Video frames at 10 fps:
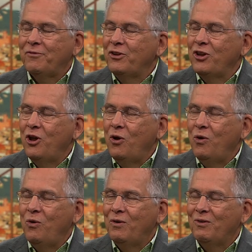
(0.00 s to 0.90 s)
have to
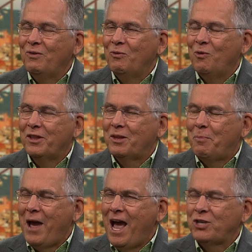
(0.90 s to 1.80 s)
know what the
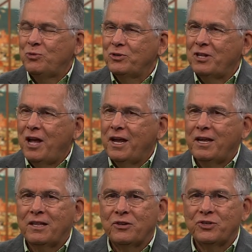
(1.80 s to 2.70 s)
past was like.
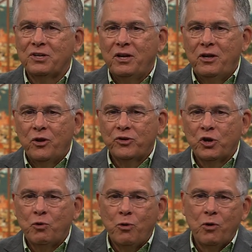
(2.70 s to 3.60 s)
There's a, there's
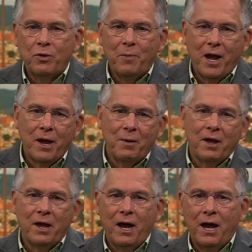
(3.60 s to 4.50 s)
a quote by a,
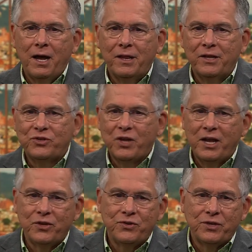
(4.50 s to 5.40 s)
uh, that
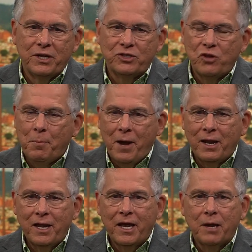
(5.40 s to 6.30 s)
says, it's not by
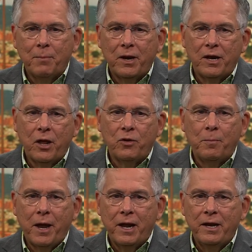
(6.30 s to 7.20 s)
Lincoln, but another
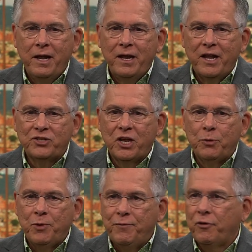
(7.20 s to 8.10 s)
man, that said,
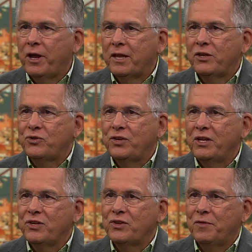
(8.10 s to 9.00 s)
if we forget the
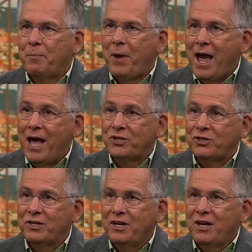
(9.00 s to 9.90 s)
sins of the
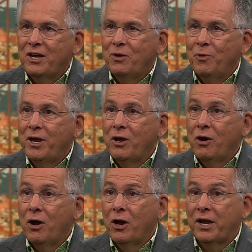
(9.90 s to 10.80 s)
past, we
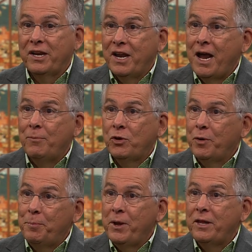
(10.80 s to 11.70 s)
are condemned to
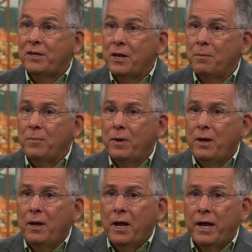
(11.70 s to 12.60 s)
repeat them.
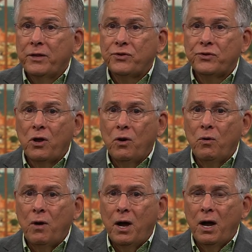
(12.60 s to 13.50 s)
And
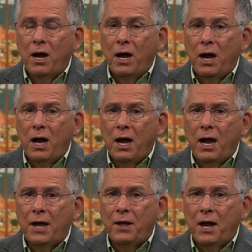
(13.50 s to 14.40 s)
so uh,
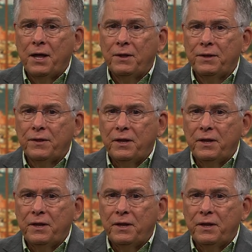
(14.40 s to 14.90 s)
I, I,